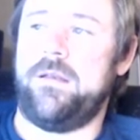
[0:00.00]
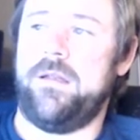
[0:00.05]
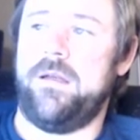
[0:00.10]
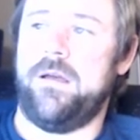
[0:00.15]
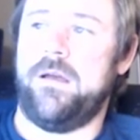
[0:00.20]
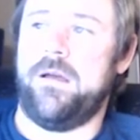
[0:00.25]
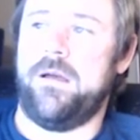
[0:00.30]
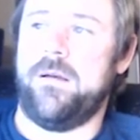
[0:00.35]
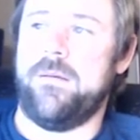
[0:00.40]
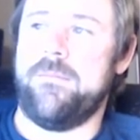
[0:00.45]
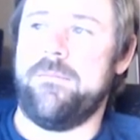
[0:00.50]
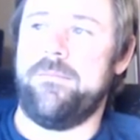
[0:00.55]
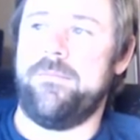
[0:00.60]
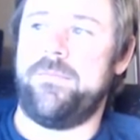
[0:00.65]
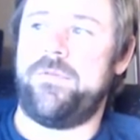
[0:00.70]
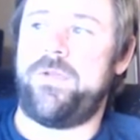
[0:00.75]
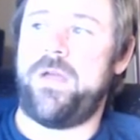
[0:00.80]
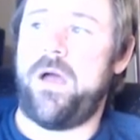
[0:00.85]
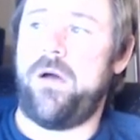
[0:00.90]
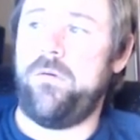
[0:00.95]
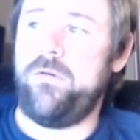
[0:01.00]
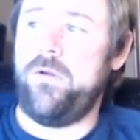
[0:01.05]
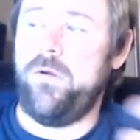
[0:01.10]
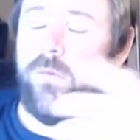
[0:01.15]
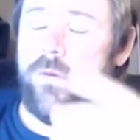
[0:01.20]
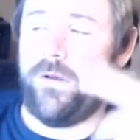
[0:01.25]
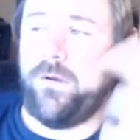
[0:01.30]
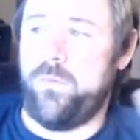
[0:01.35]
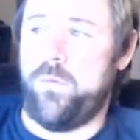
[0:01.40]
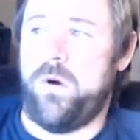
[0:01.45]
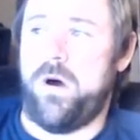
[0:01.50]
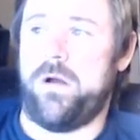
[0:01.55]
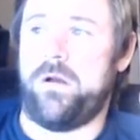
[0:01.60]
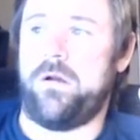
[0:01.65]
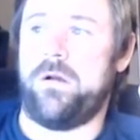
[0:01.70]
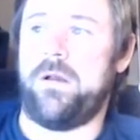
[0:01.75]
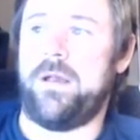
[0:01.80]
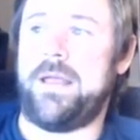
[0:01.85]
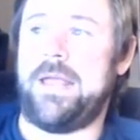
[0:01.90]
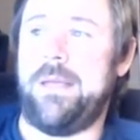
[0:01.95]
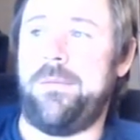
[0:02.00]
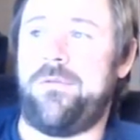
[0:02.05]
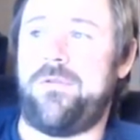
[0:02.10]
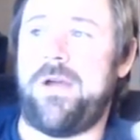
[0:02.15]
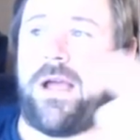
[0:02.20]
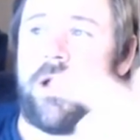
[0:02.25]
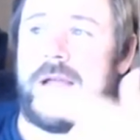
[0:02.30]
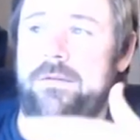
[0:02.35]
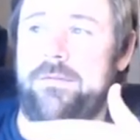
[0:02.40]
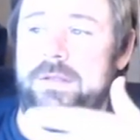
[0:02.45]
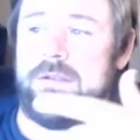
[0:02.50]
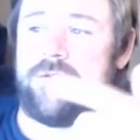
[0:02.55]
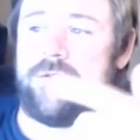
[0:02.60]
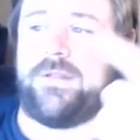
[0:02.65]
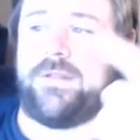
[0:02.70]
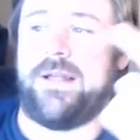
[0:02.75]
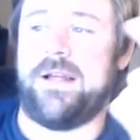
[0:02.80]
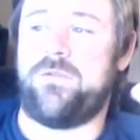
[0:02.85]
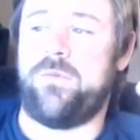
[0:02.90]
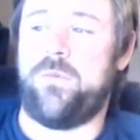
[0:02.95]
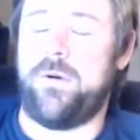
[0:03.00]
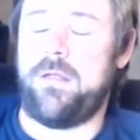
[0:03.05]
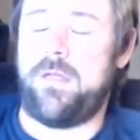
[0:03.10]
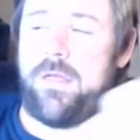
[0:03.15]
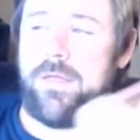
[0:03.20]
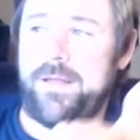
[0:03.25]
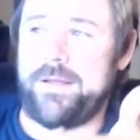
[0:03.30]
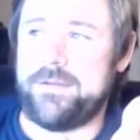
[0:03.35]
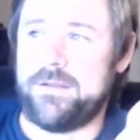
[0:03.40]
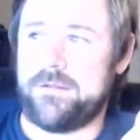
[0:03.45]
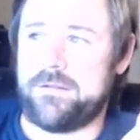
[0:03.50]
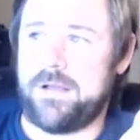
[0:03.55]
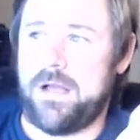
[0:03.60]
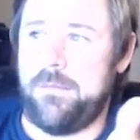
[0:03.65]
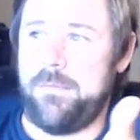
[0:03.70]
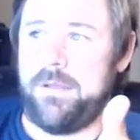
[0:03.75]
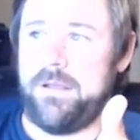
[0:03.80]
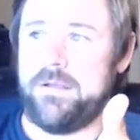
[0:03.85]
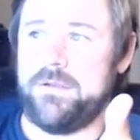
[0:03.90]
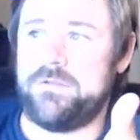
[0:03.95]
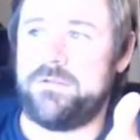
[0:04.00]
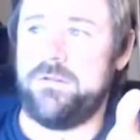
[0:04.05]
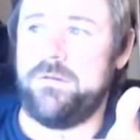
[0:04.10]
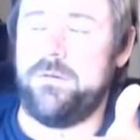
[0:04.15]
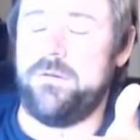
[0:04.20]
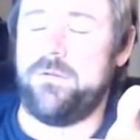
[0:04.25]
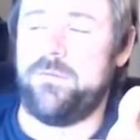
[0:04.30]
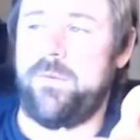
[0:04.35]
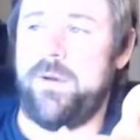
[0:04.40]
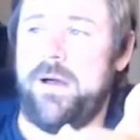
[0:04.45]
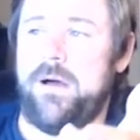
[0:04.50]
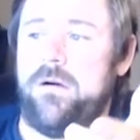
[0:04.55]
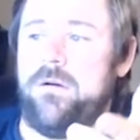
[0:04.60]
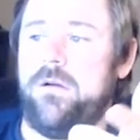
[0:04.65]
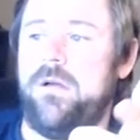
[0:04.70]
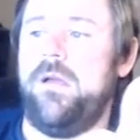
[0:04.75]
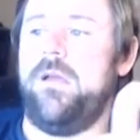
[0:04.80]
um, tell you when to water and keep track of this. So that's one of the things that's coming soon as well.